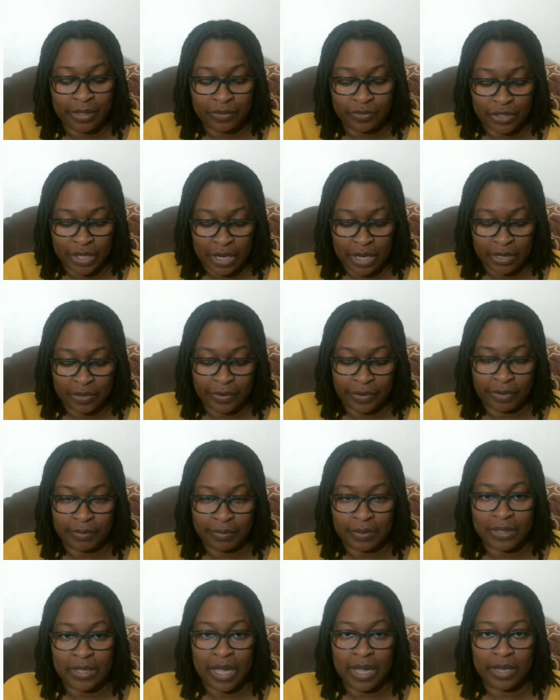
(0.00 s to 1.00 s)
of January
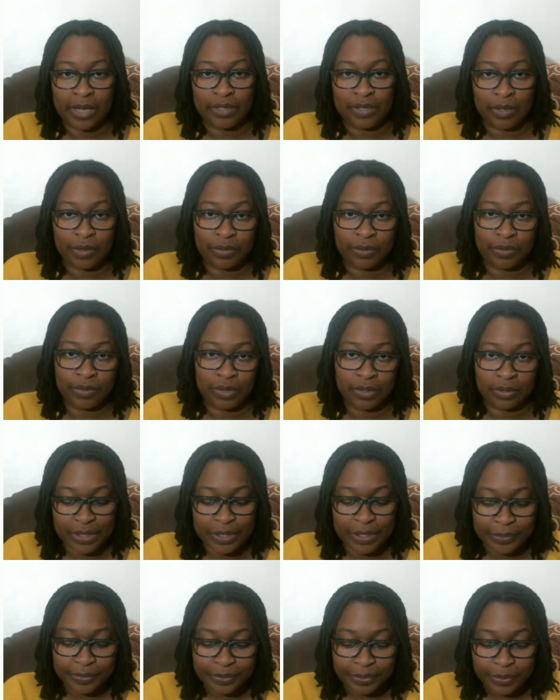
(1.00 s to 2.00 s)
besides those
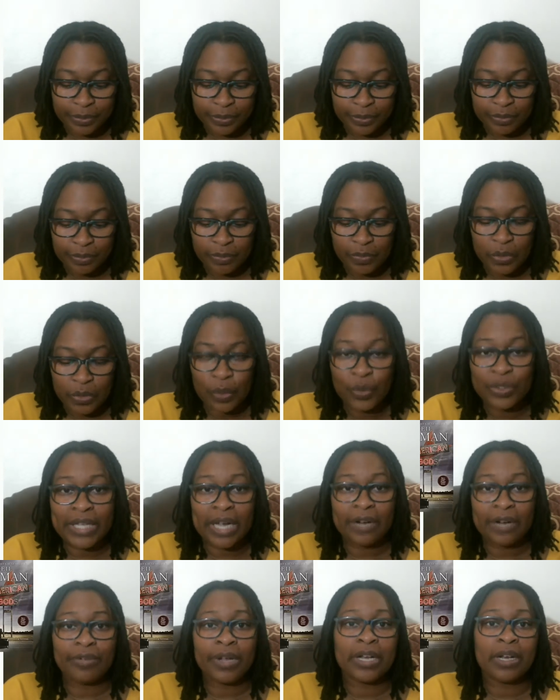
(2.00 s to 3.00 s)
was
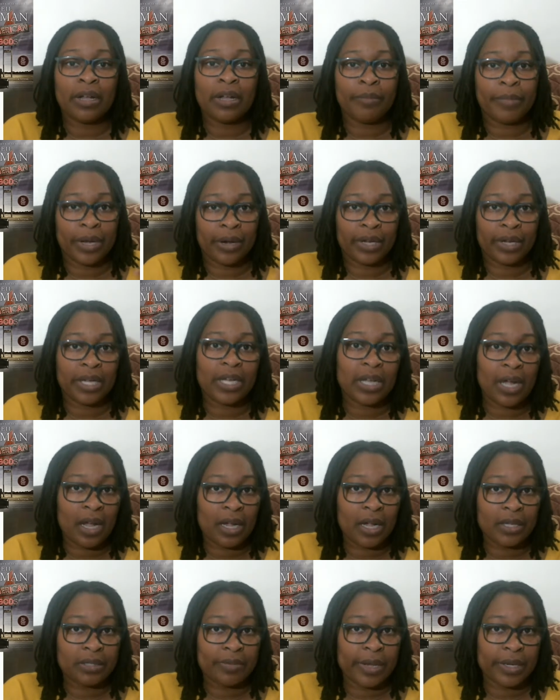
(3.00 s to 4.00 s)
I read American
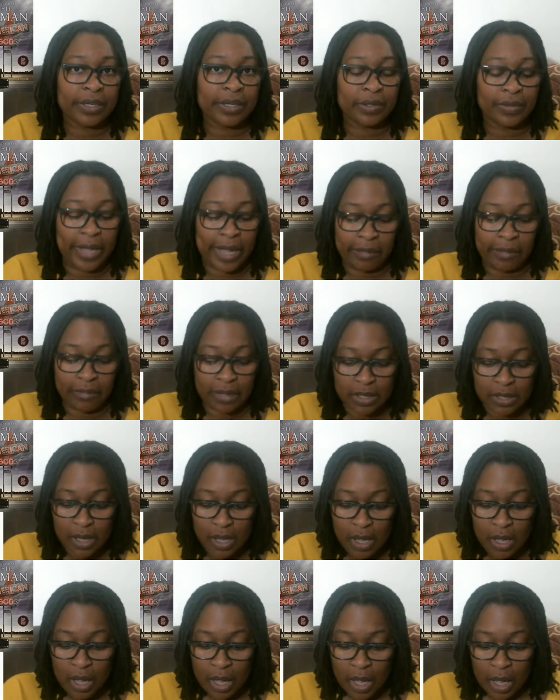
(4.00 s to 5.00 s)
Gods by Neil Gaiman.
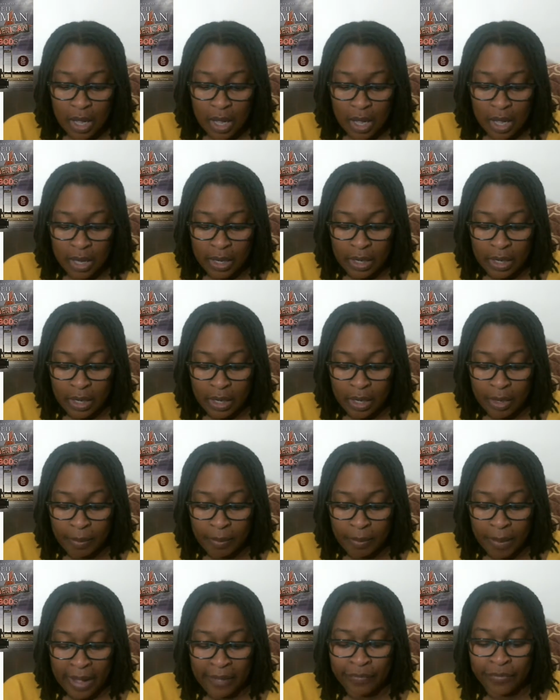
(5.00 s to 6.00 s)
And
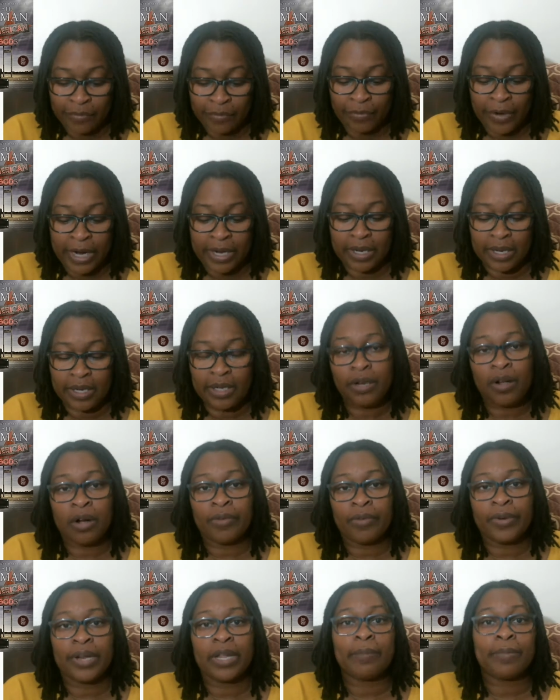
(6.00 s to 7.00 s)
um, I've rated it
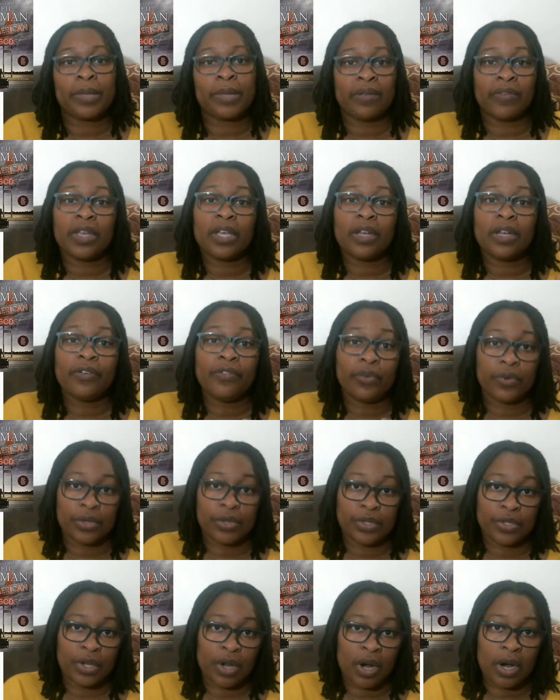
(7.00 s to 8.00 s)
already. I'm giving it a
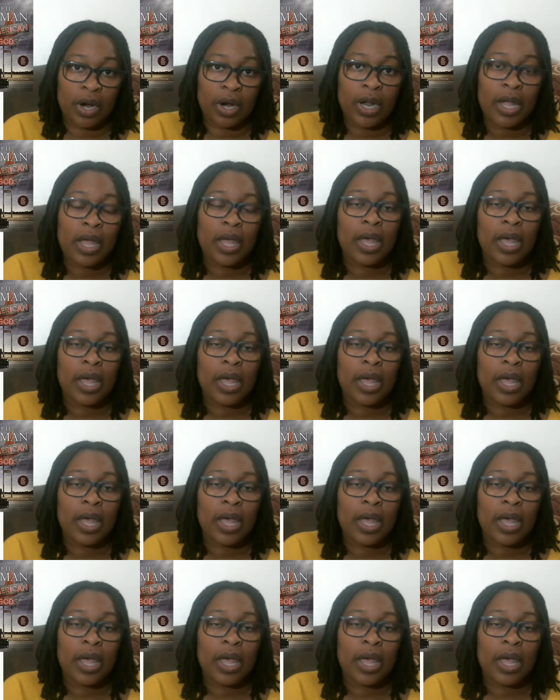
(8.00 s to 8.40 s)
four star.